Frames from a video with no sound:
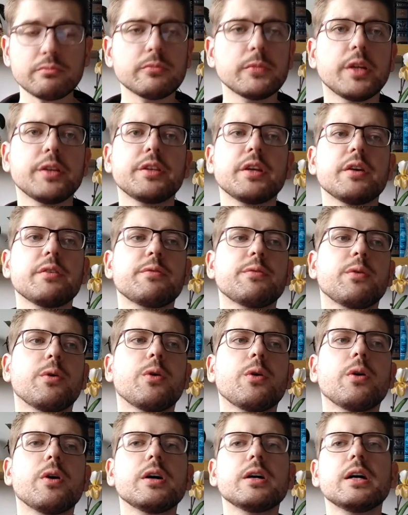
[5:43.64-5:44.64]

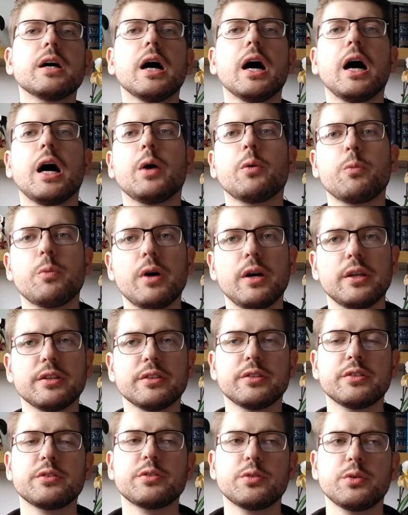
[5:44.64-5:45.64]
Therefore I
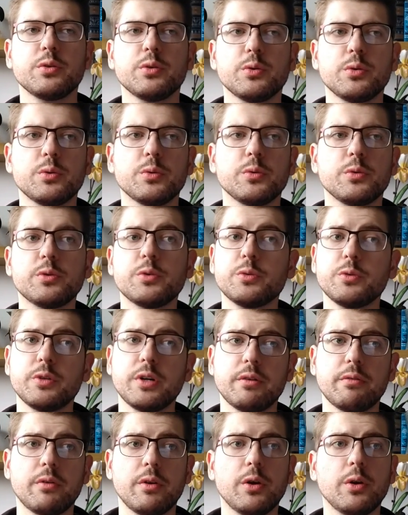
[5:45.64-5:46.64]
went to to
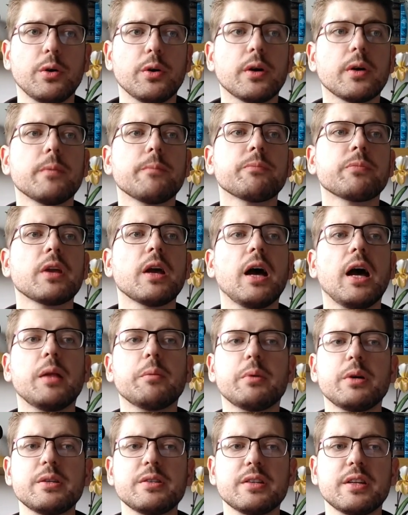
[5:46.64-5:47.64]
have a look, and
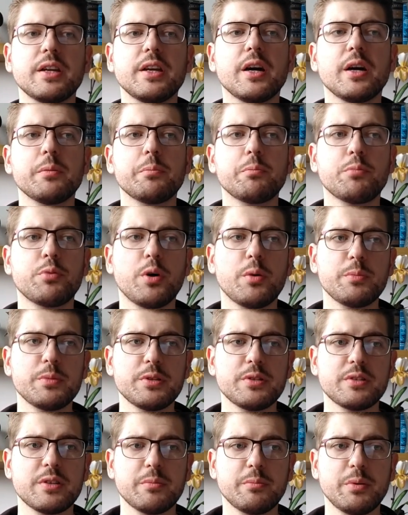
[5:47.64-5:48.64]
basically I
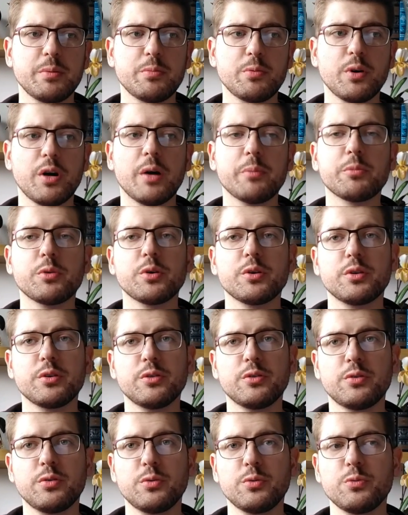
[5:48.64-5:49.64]
promised some people I'm
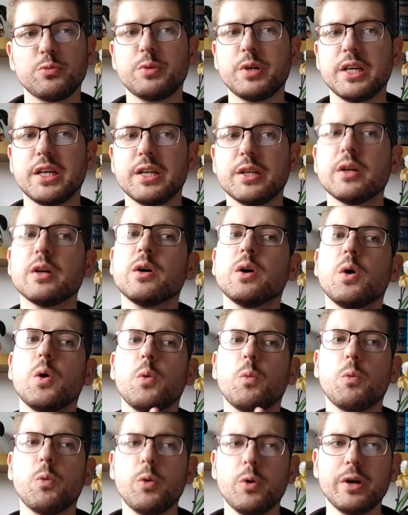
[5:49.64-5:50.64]
going to read
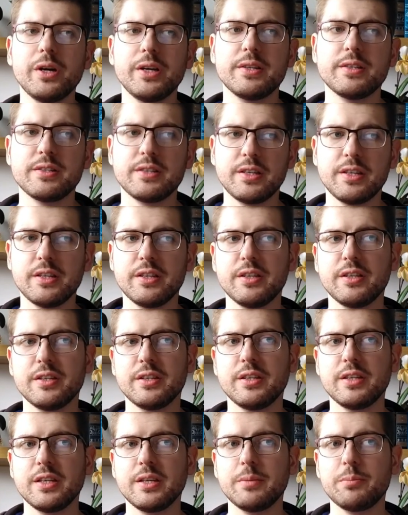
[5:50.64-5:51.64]
what is in
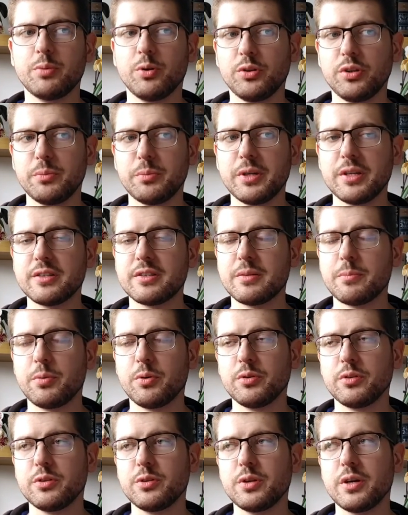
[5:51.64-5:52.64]
the potting mix. The
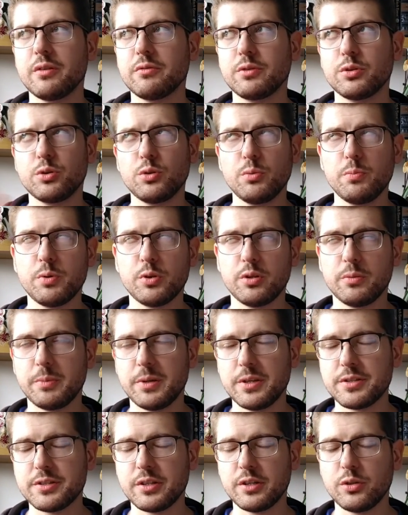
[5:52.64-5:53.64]
pot, you have the two potting mix.